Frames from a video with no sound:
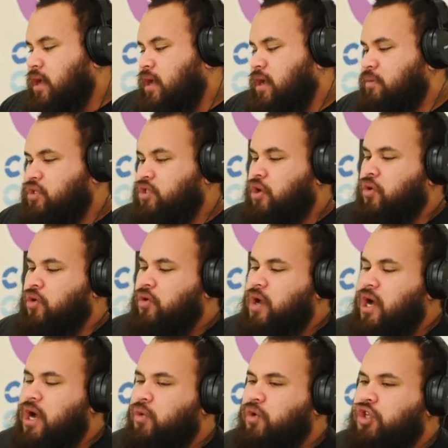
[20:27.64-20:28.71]
So
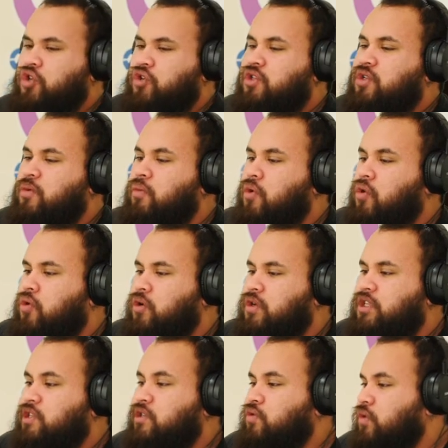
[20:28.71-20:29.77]
I would use a more
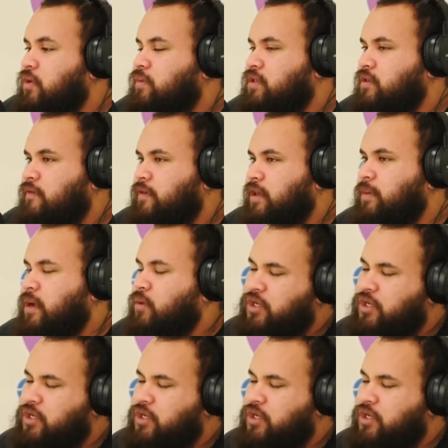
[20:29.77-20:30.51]
descriptive feedback,